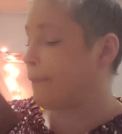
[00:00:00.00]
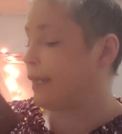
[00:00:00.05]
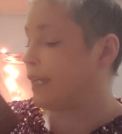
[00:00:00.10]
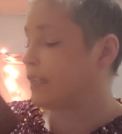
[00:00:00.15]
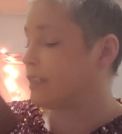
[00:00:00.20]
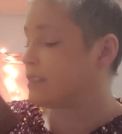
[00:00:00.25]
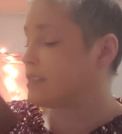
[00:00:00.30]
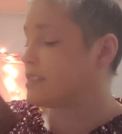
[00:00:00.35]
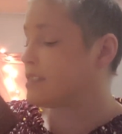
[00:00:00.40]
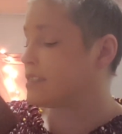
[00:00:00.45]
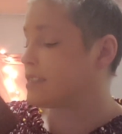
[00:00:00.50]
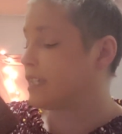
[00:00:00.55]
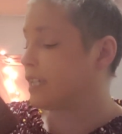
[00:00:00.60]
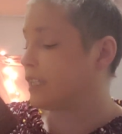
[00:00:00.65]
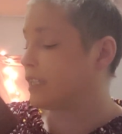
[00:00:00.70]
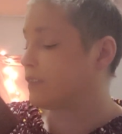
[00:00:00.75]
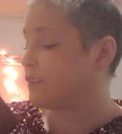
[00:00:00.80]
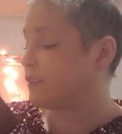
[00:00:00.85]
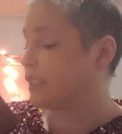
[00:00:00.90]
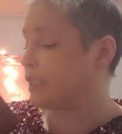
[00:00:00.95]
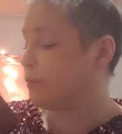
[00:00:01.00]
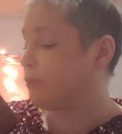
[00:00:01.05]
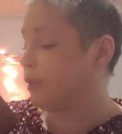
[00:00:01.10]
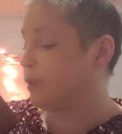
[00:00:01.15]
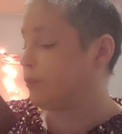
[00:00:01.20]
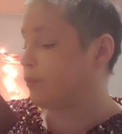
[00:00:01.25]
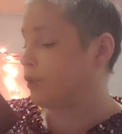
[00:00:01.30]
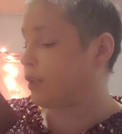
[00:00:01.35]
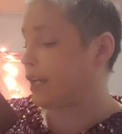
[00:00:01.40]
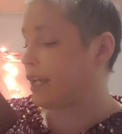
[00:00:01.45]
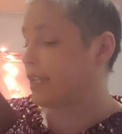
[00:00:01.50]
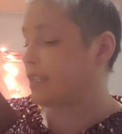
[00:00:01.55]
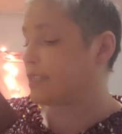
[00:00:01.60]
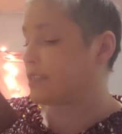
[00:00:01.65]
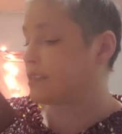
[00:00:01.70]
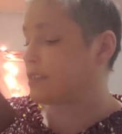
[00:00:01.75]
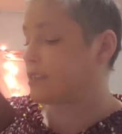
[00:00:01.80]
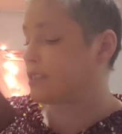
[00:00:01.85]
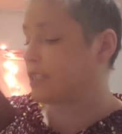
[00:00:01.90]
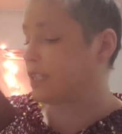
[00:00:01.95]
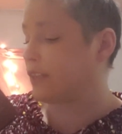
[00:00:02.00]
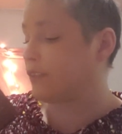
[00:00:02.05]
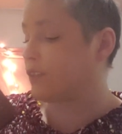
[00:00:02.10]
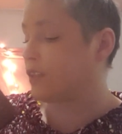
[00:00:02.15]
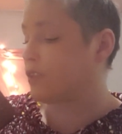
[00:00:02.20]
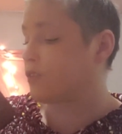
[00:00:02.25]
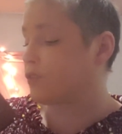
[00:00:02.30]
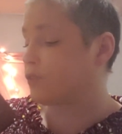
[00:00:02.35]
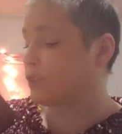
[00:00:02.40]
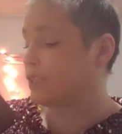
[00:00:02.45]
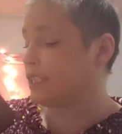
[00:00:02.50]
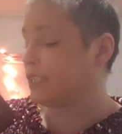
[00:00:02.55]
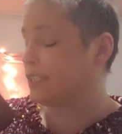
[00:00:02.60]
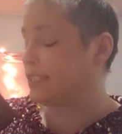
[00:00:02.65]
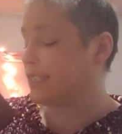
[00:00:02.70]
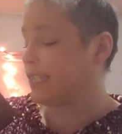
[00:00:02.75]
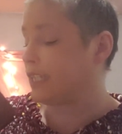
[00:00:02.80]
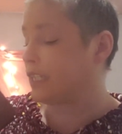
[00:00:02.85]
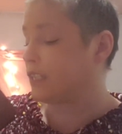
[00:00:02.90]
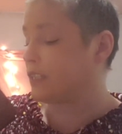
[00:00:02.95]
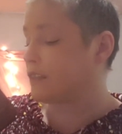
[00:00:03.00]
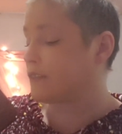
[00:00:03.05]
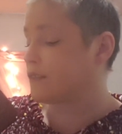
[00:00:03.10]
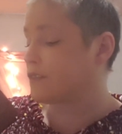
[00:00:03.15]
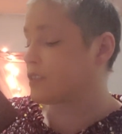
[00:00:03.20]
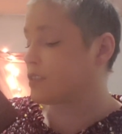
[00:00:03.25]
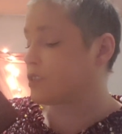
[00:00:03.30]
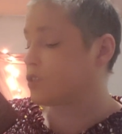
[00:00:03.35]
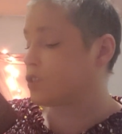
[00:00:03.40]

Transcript: painstakingly memorized in the three days